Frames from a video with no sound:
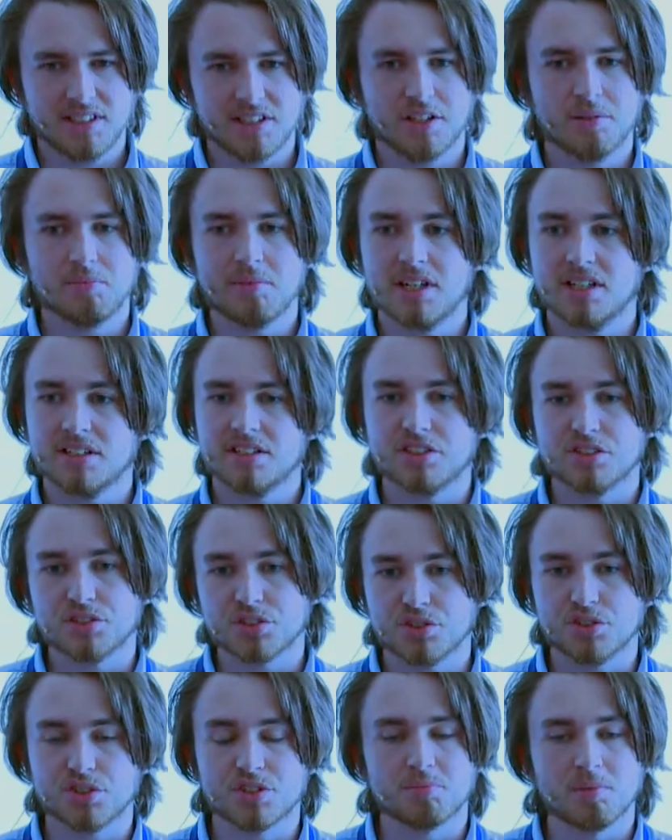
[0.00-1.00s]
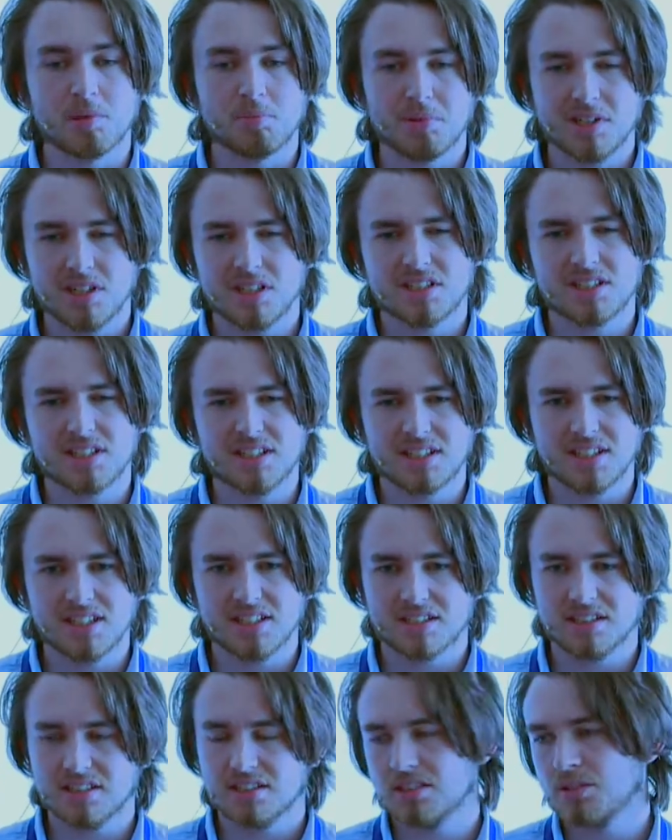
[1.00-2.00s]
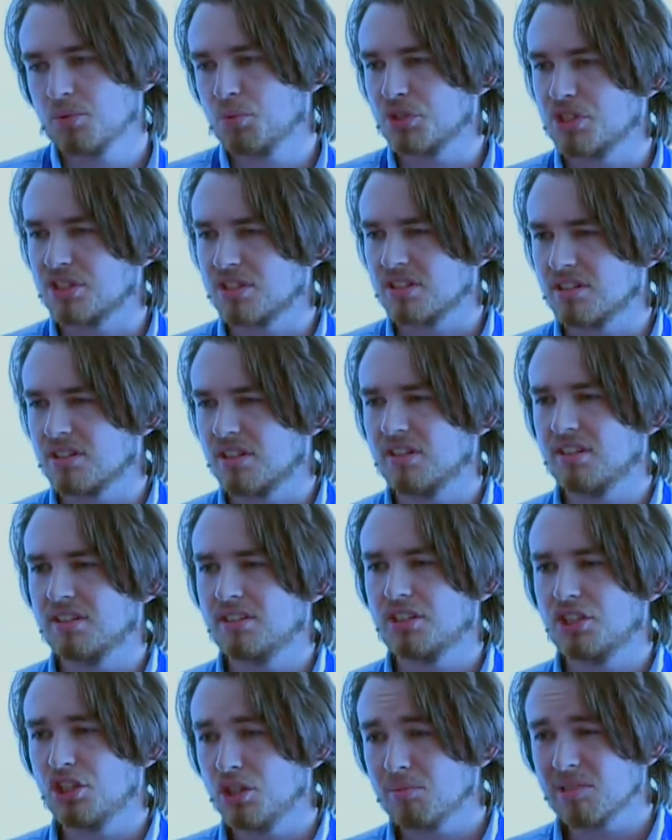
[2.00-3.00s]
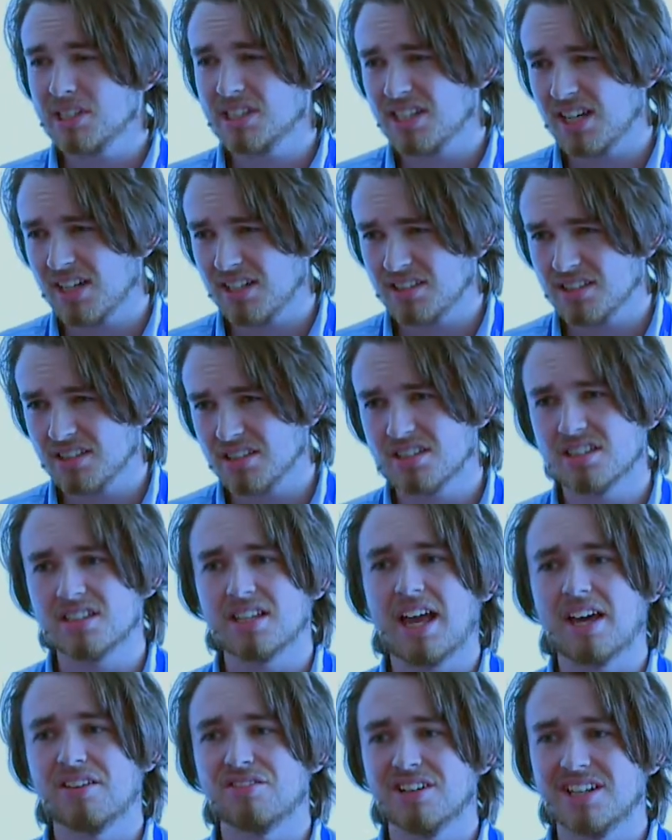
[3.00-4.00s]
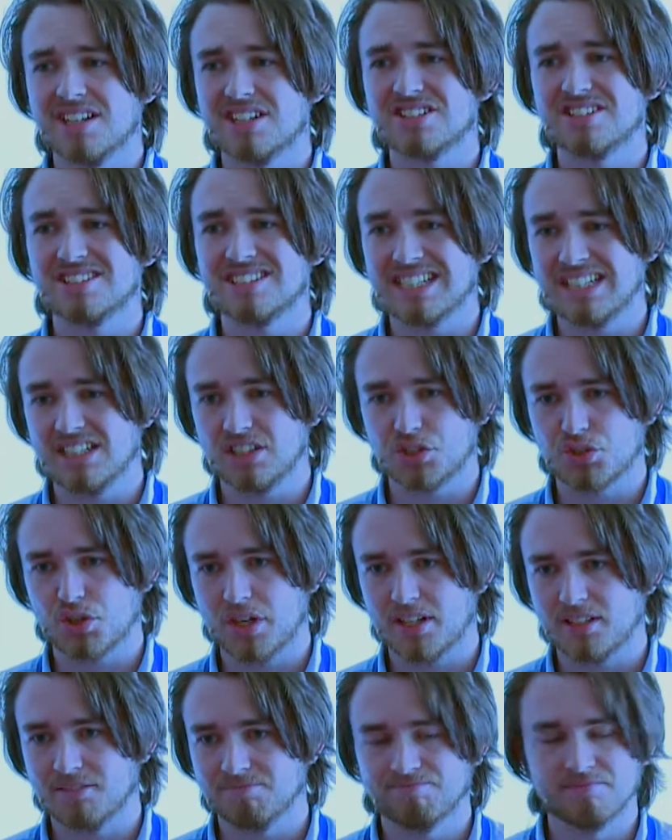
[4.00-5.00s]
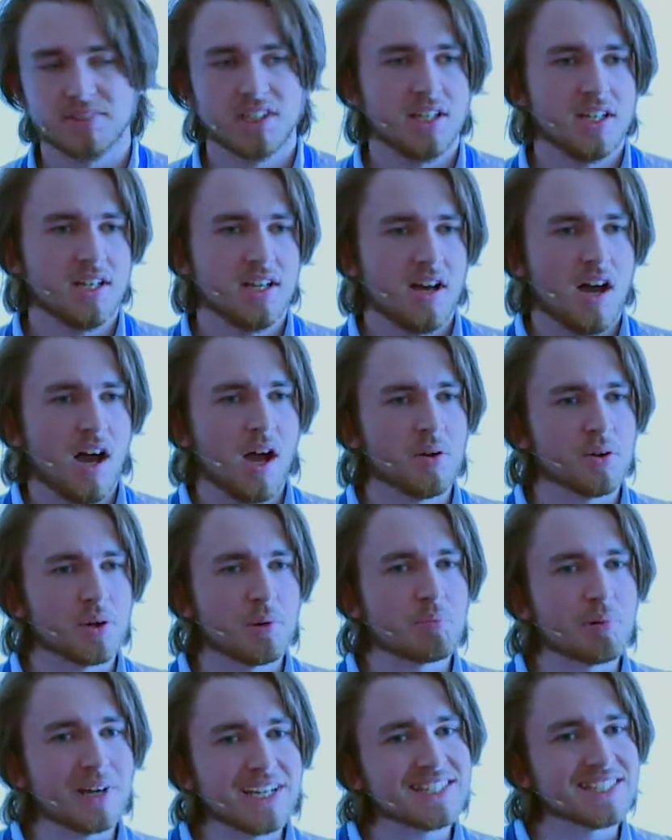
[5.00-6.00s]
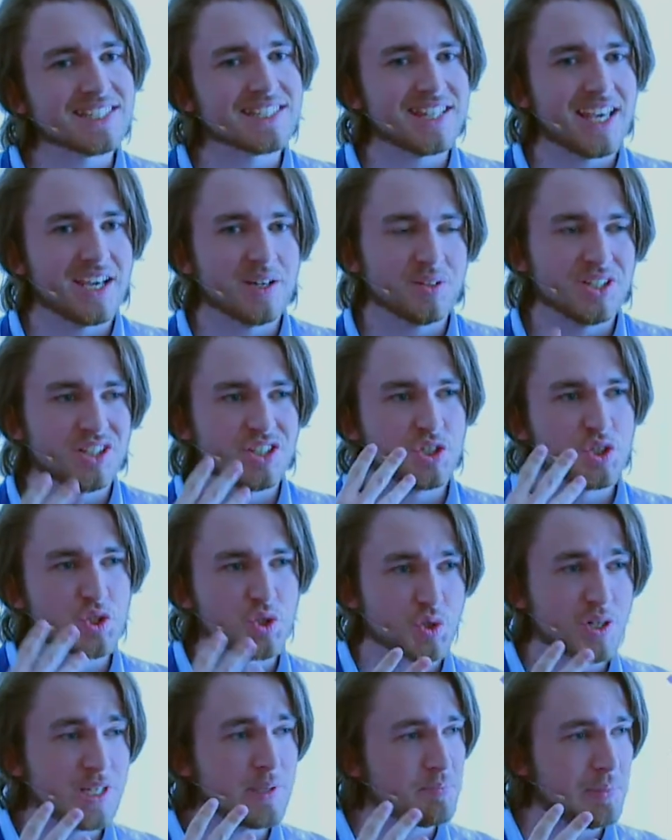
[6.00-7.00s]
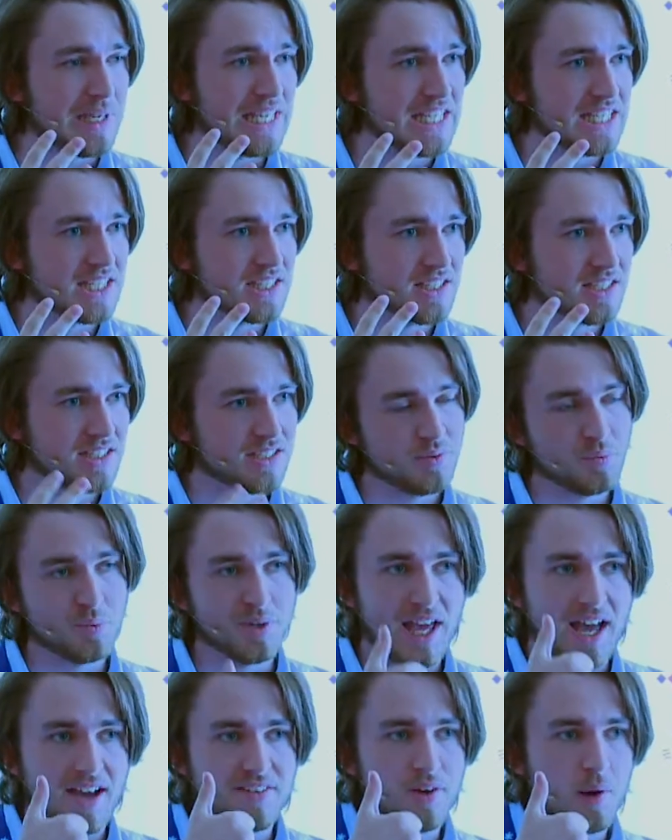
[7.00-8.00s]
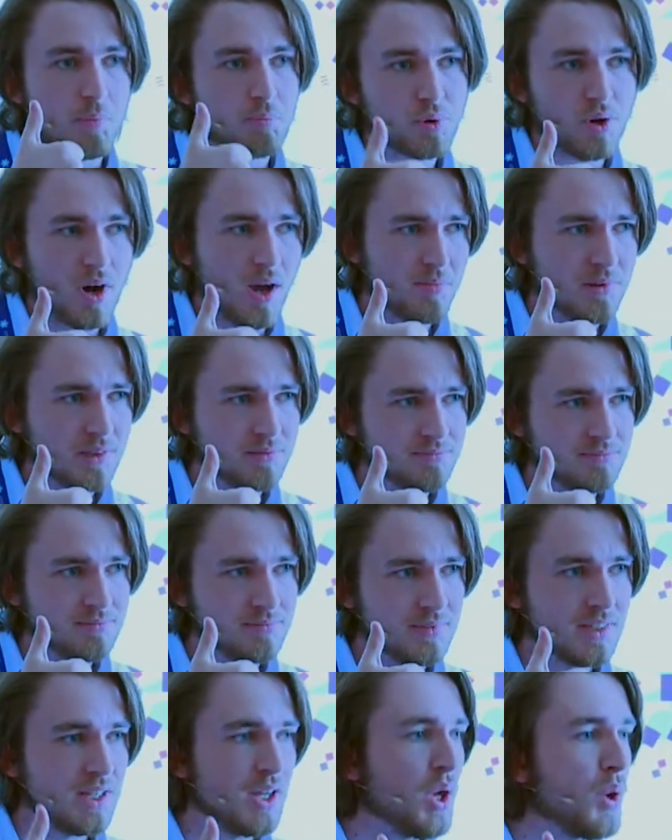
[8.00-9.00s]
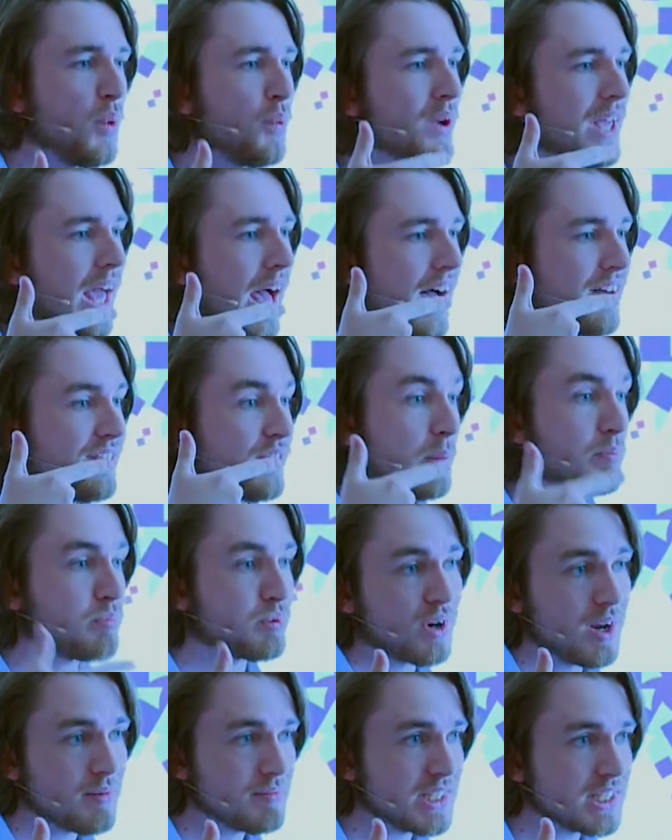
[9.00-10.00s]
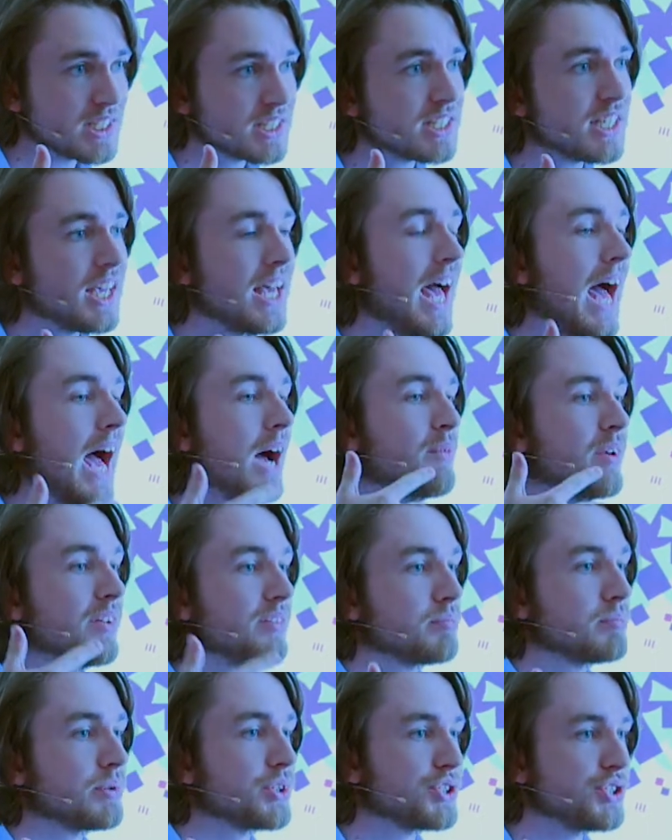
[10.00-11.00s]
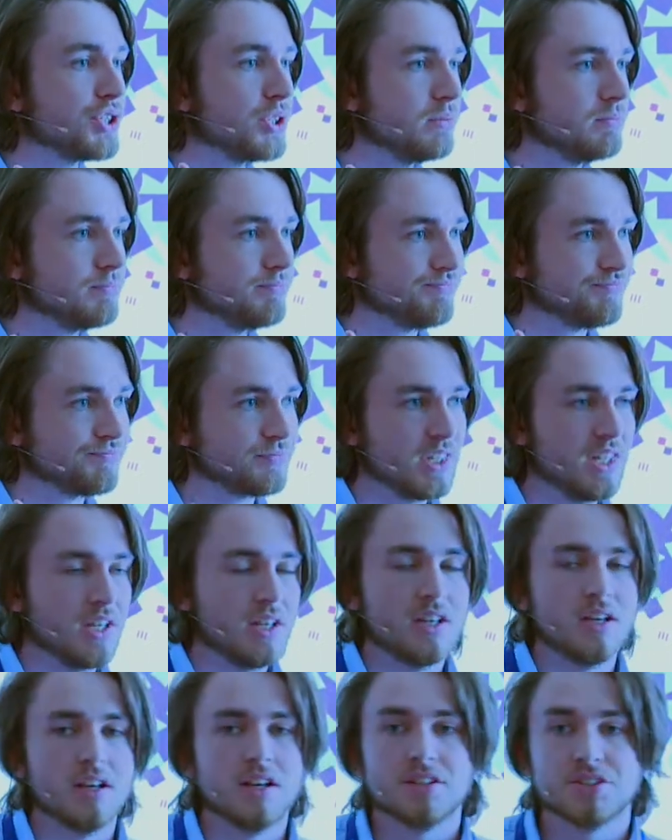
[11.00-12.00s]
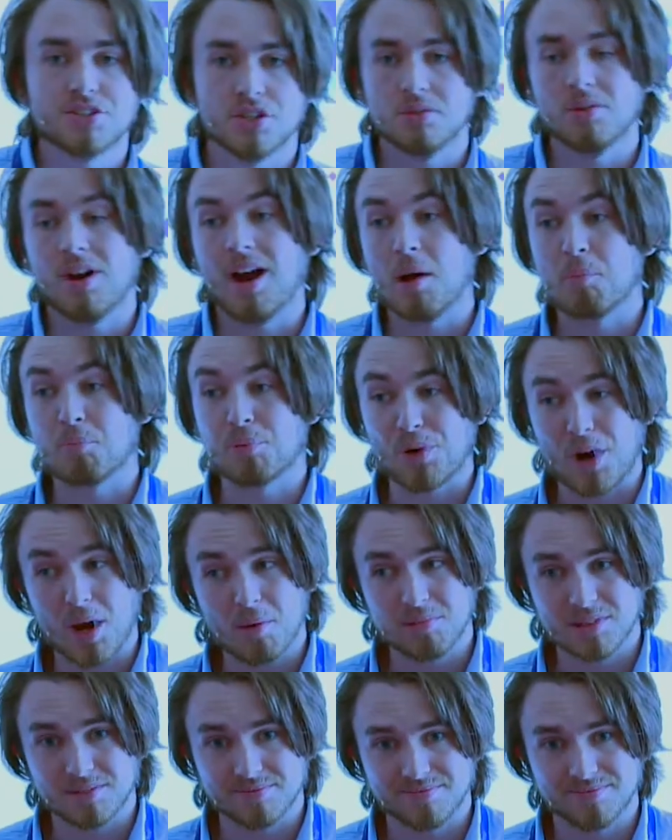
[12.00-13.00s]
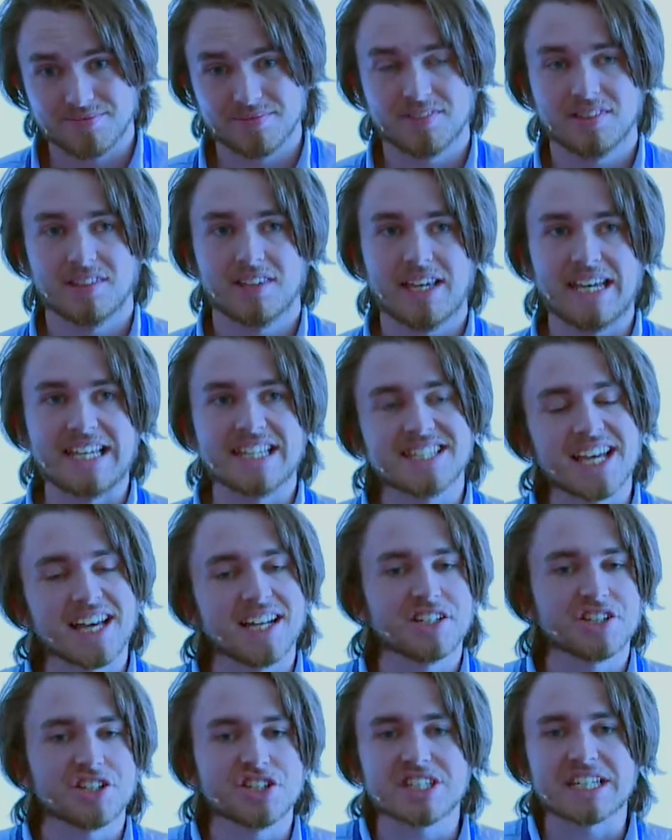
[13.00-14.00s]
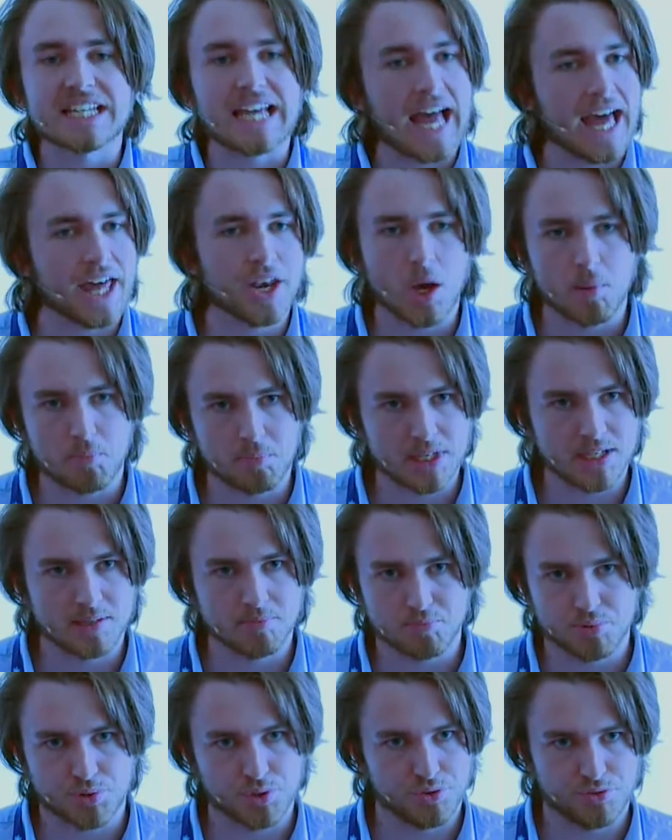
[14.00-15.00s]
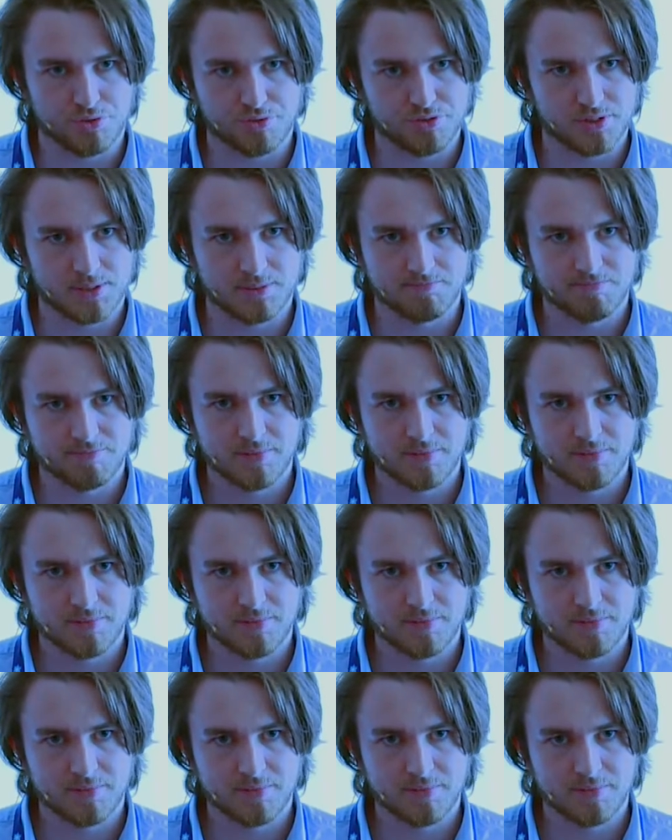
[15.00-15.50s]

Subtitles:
and I'm here to discuss my PhD thesis, which is entitled Human Intelligence and Relational Skills Training. I'm going to break this down into three P's. We have a problem, we have a premise, and we have a pursuit. So, a problem. Intelligence cannot be improved.